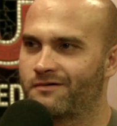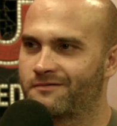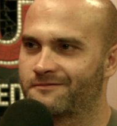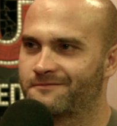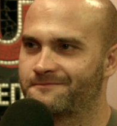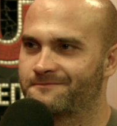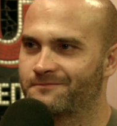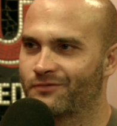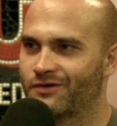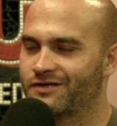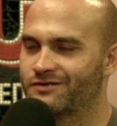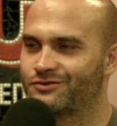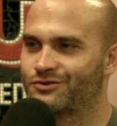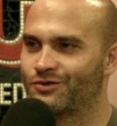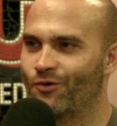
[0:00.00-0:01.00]
really? We
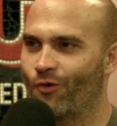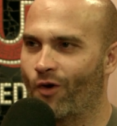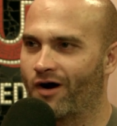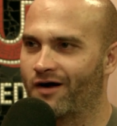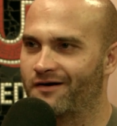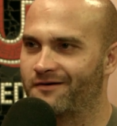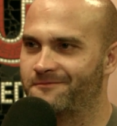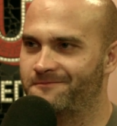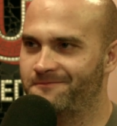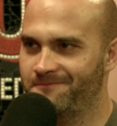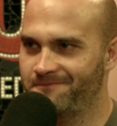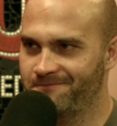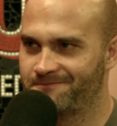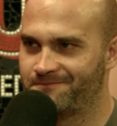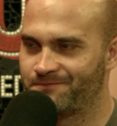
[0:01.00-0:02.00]
didn't do one.
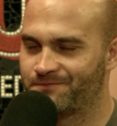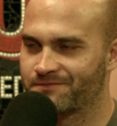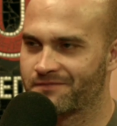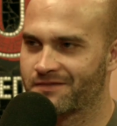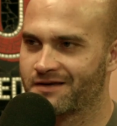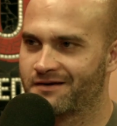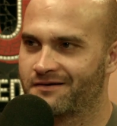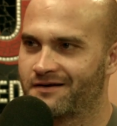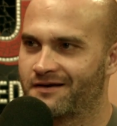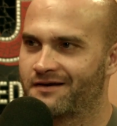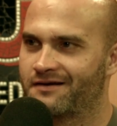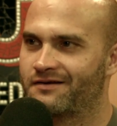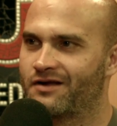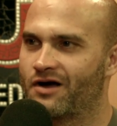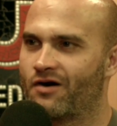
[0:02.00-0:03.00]
What the?
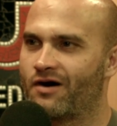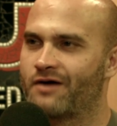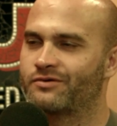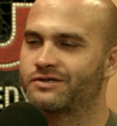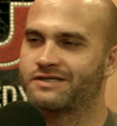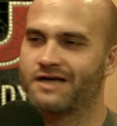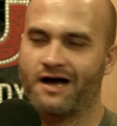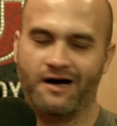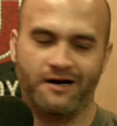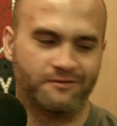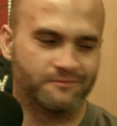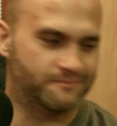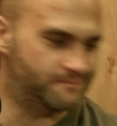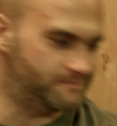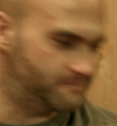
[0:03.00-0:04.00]
No, shit? I was on.